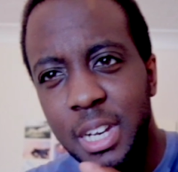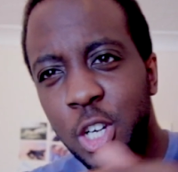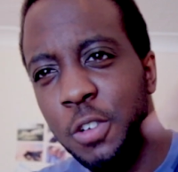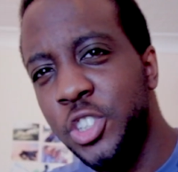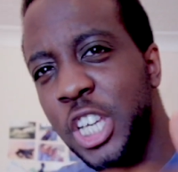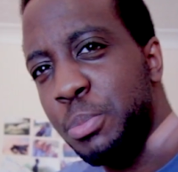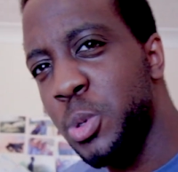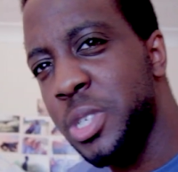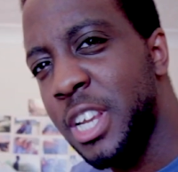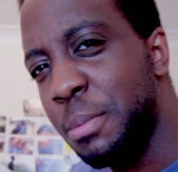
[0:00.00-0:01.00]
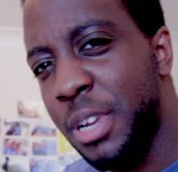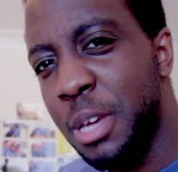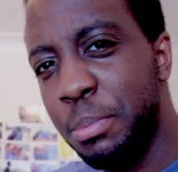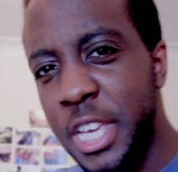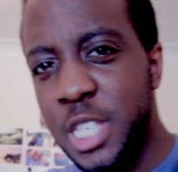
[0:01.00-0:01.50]
Lick off Jake Paul's head and
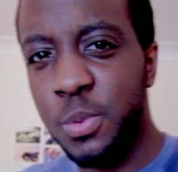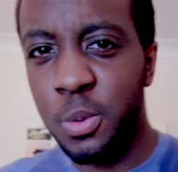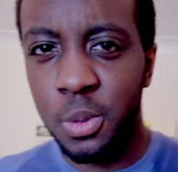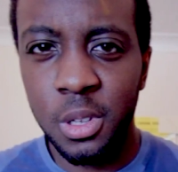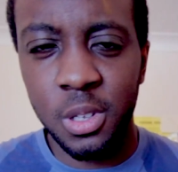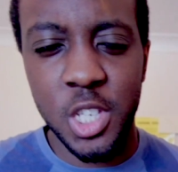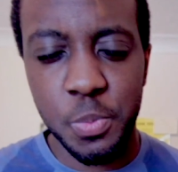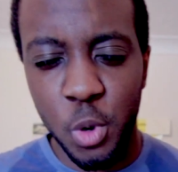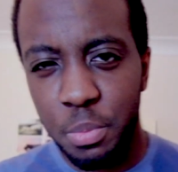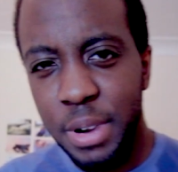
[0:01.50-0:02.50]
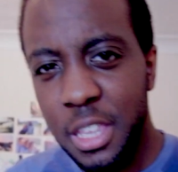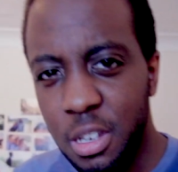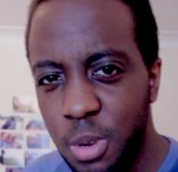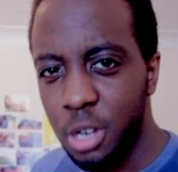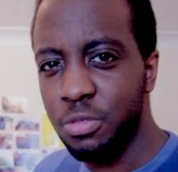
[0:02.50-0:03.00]
play baseball. Sport brat,
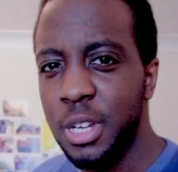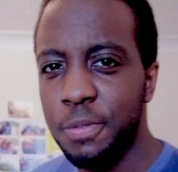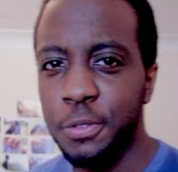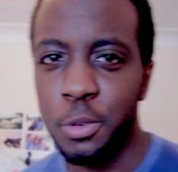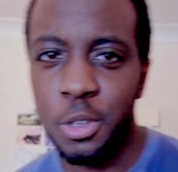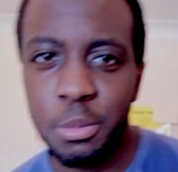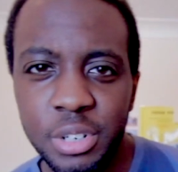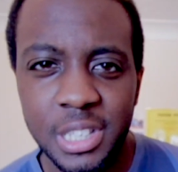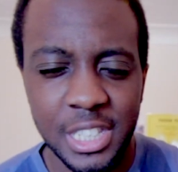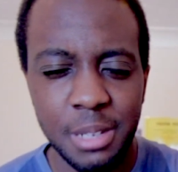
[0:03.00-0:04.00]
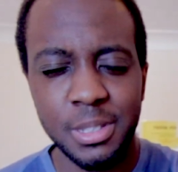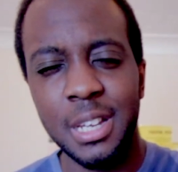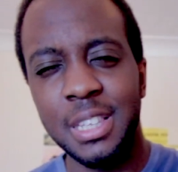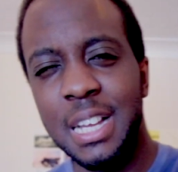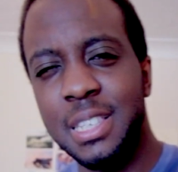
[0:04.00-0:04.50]
you're ungrateful. Bring Team
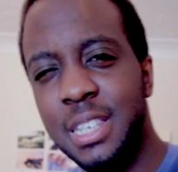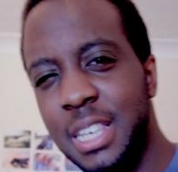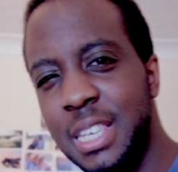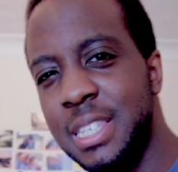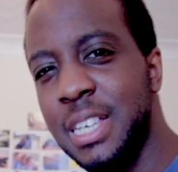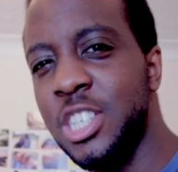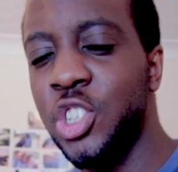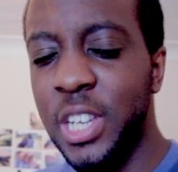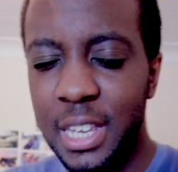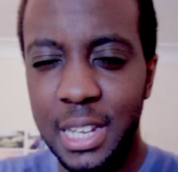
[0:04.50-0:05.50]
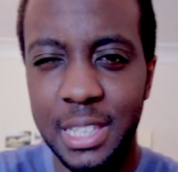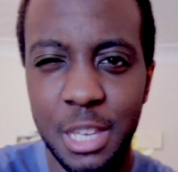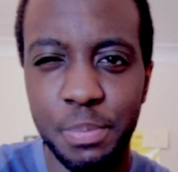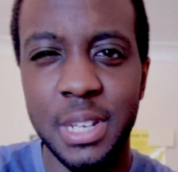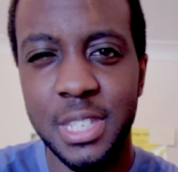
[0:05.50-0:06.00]
10 down to the East End, straight in the
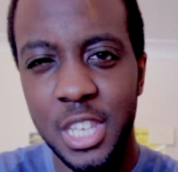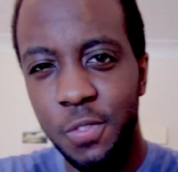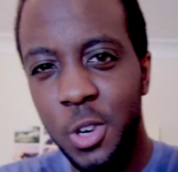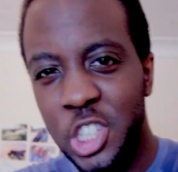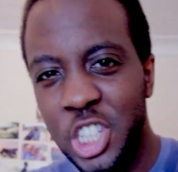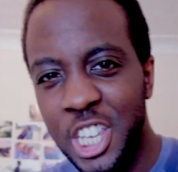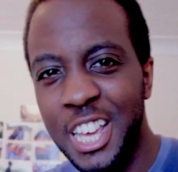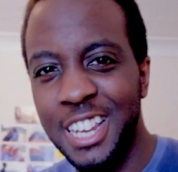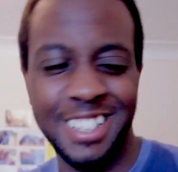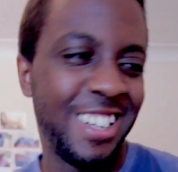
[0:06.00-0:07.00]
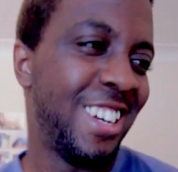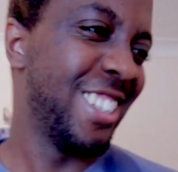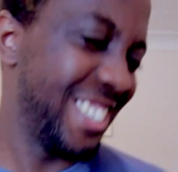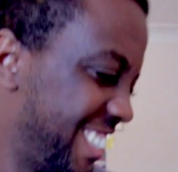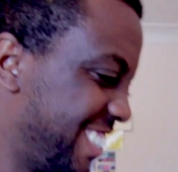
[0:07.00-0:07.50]
deep end. See if you're a G then.
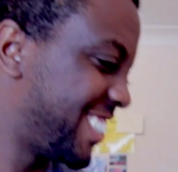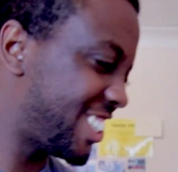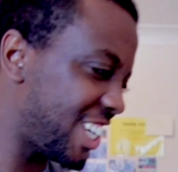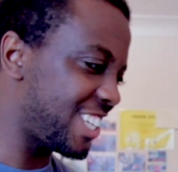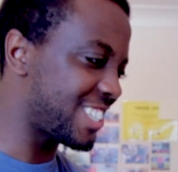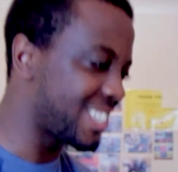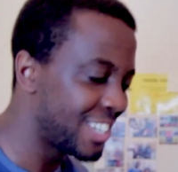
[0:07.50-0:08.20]
Jeez!